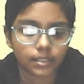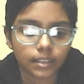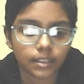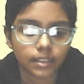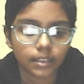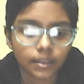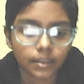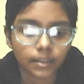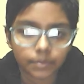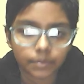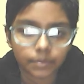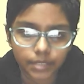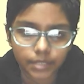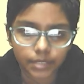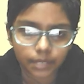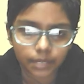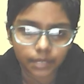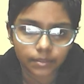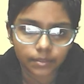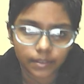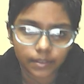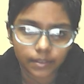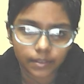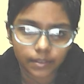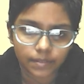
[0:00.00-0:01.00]
bishop into
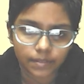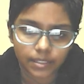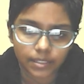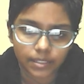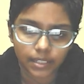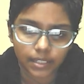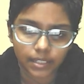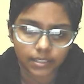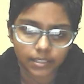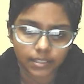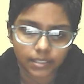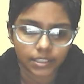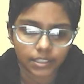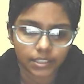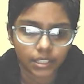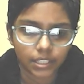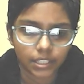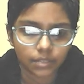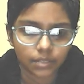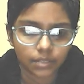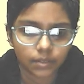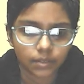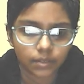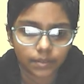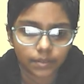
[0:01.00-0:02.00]
f6, g into
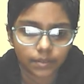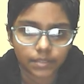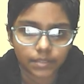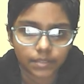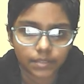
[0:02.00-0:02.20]
f6.